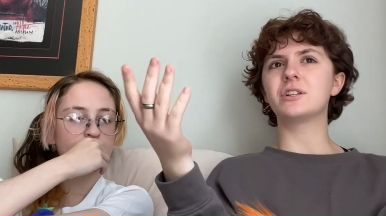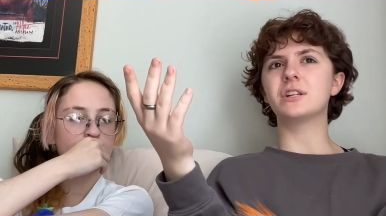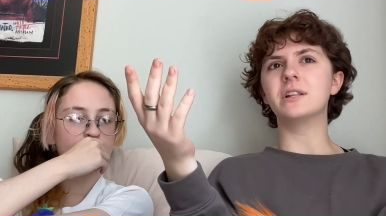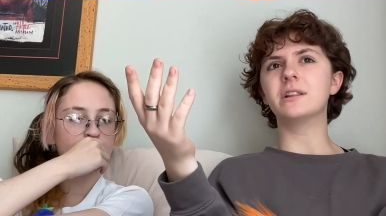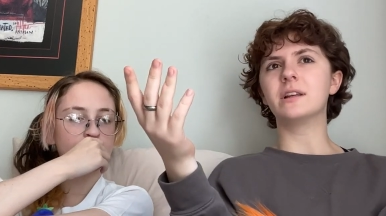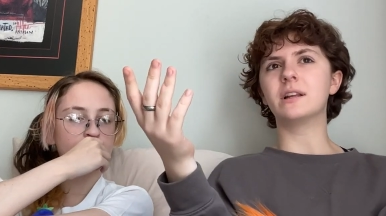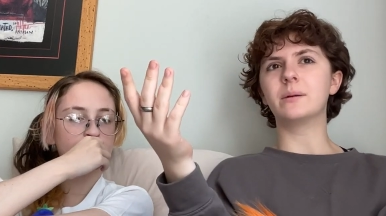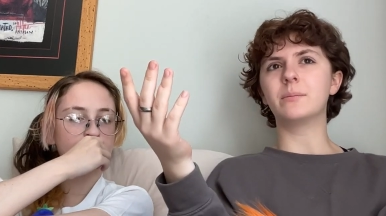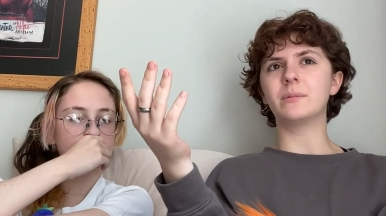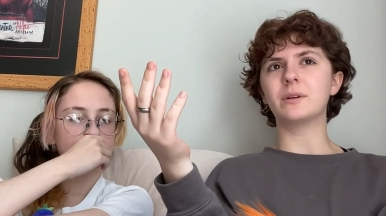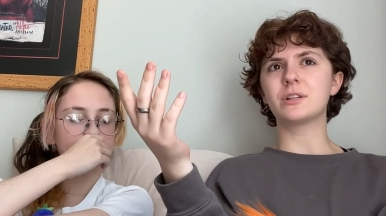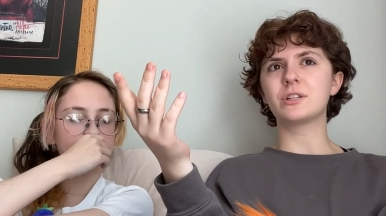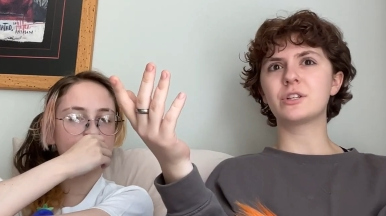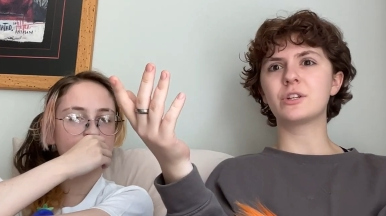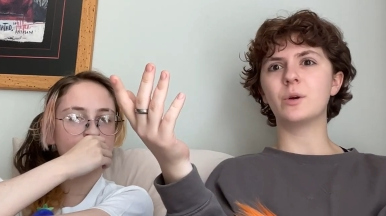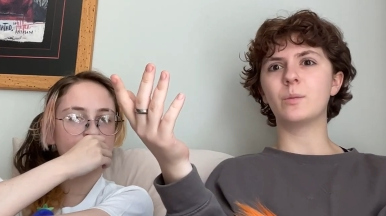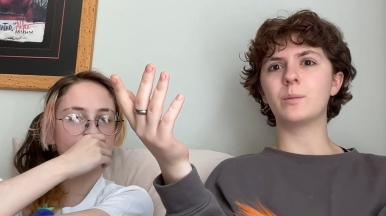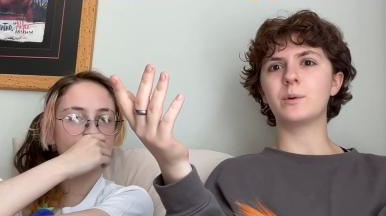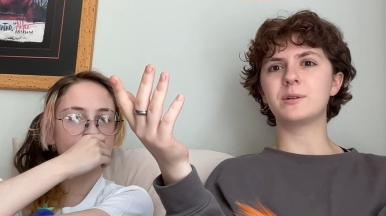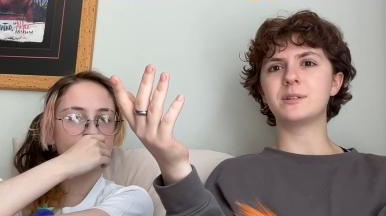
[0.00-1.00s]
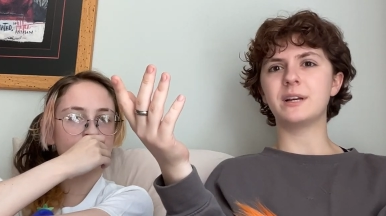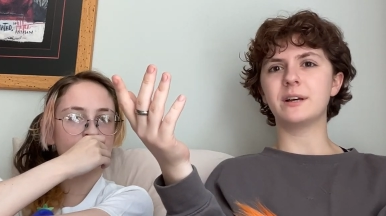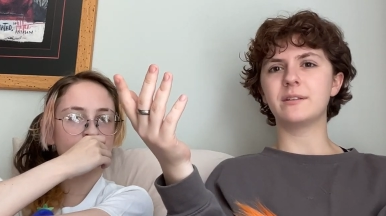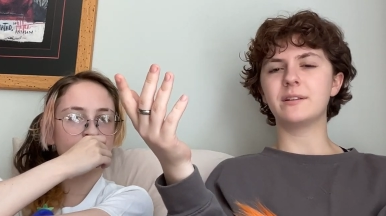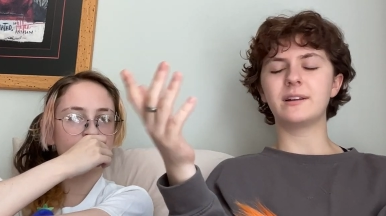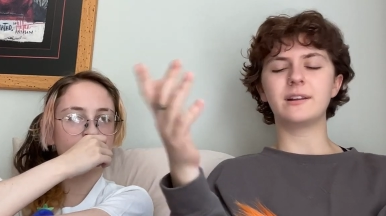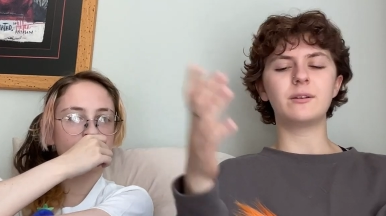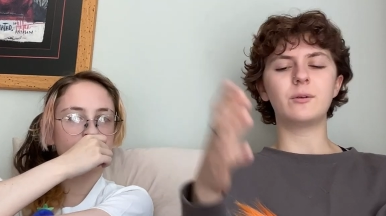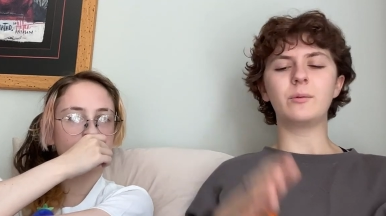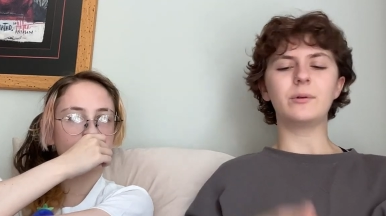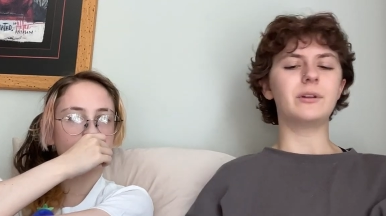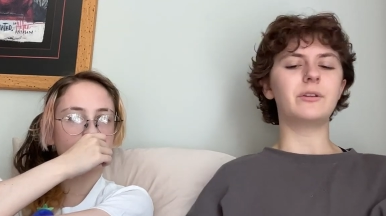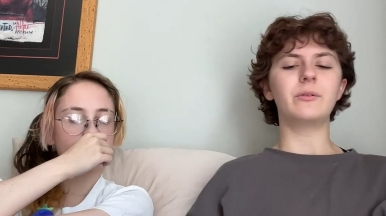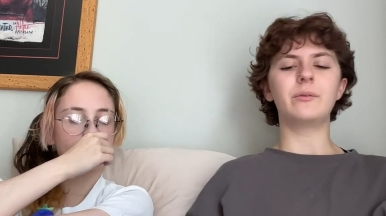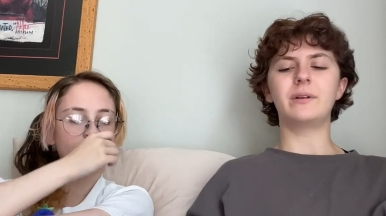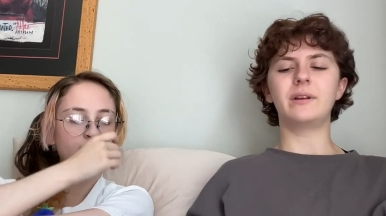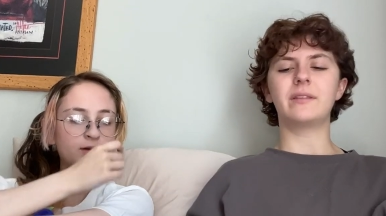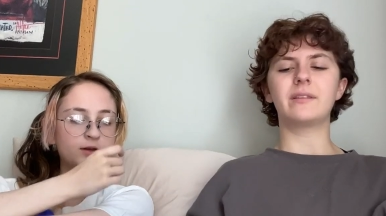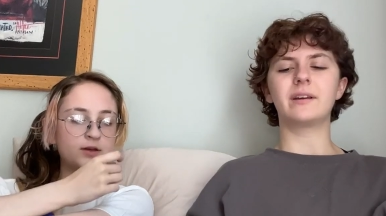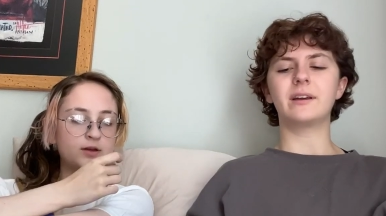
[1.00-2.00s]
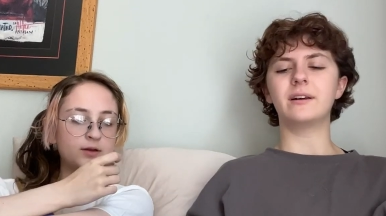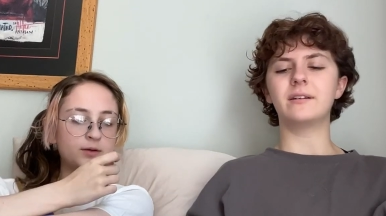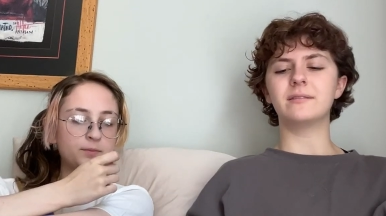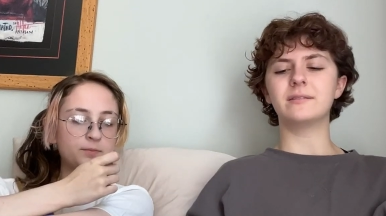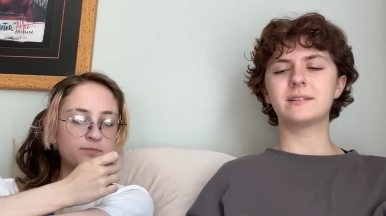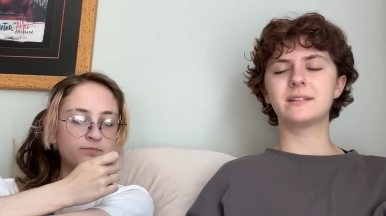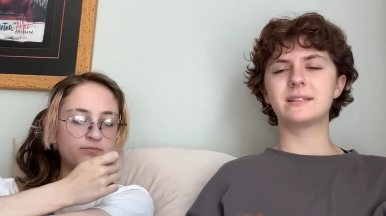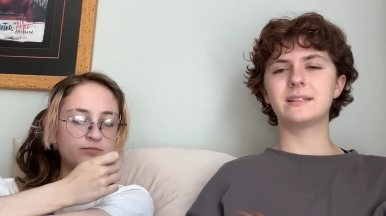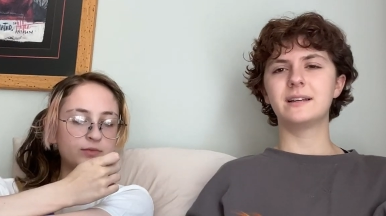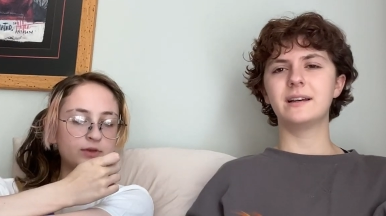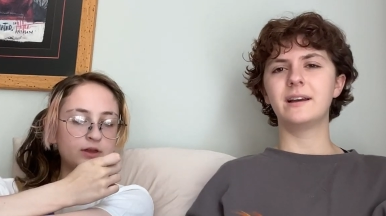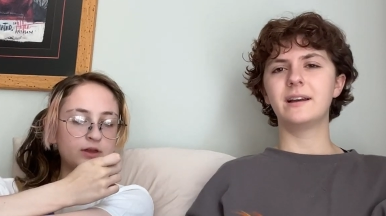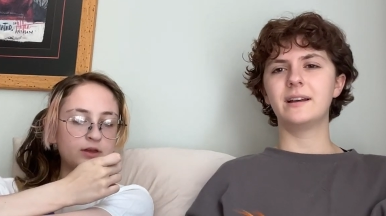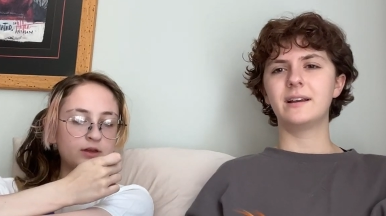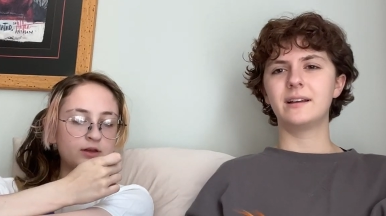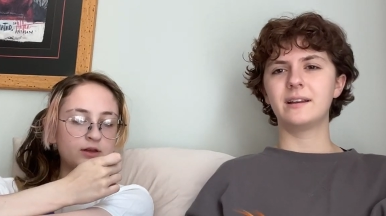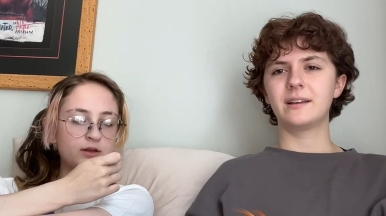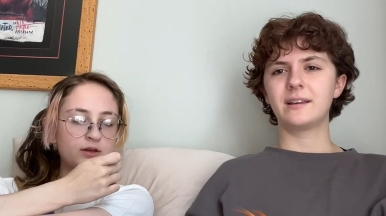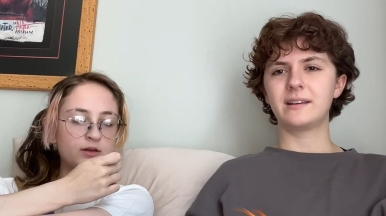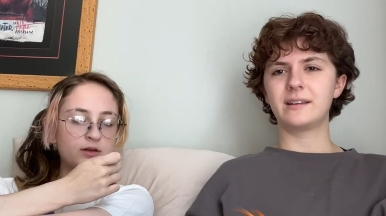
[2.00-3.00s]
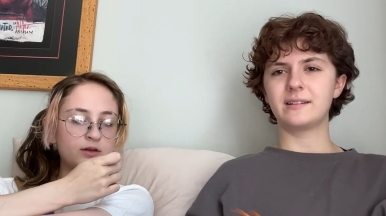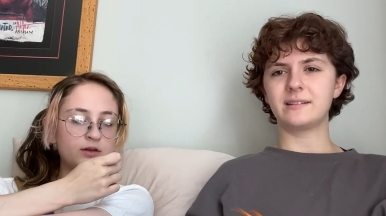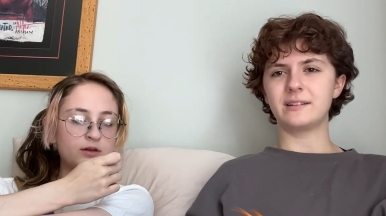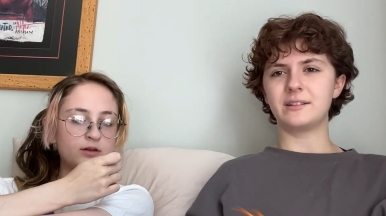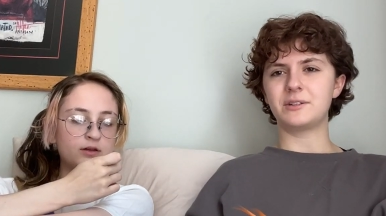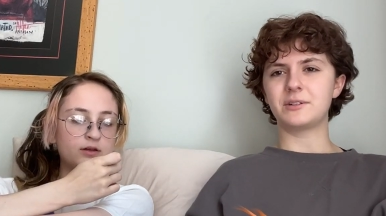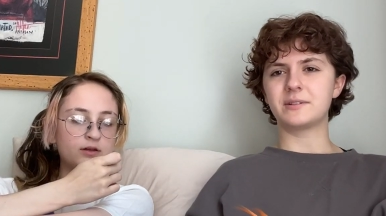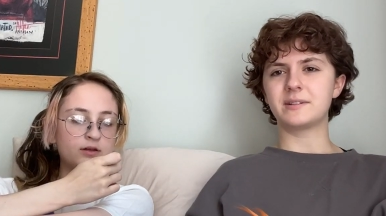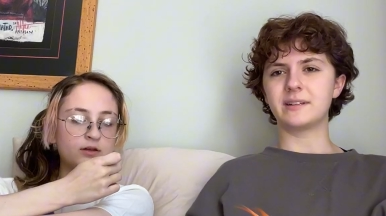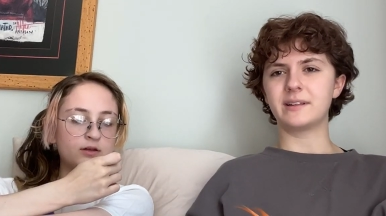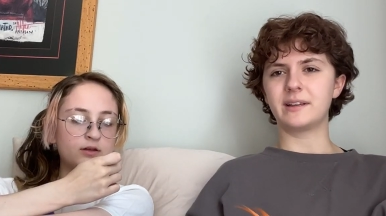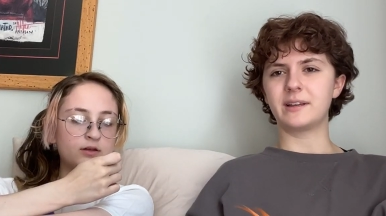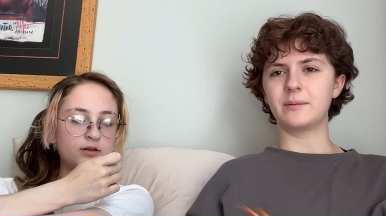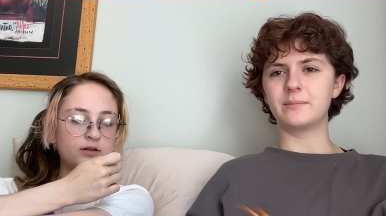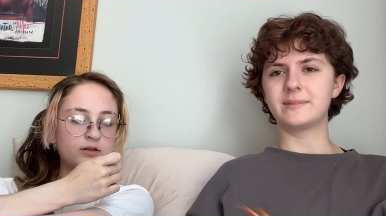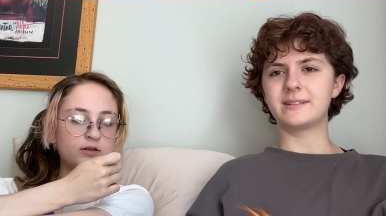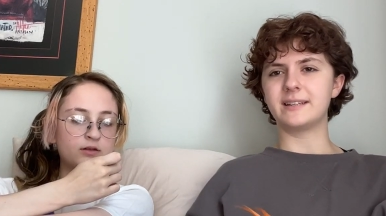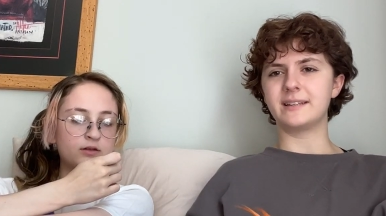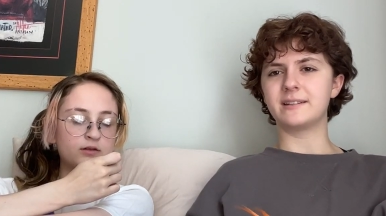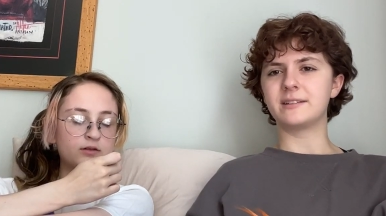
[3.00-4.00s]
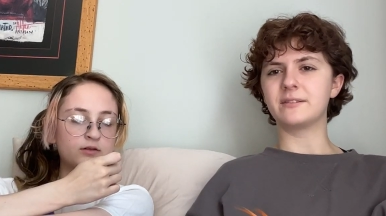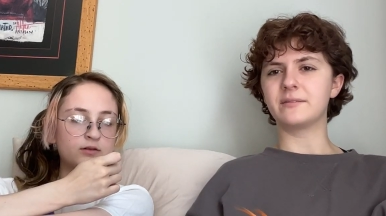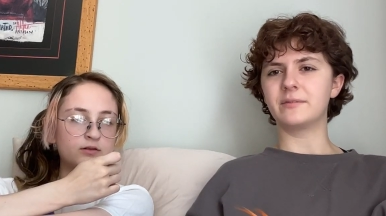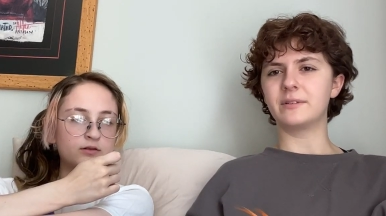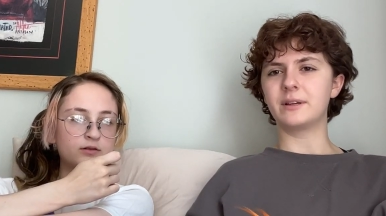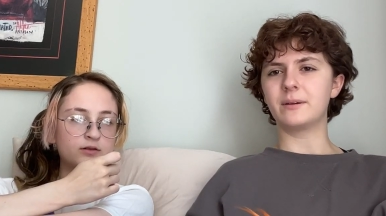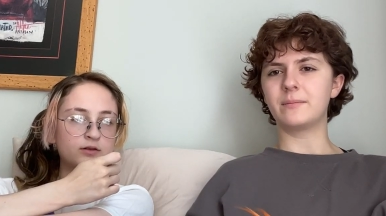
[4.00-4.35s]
Speaker 1: it, then I'm like so burnt out that I don't want to do anything else because I just like obsessively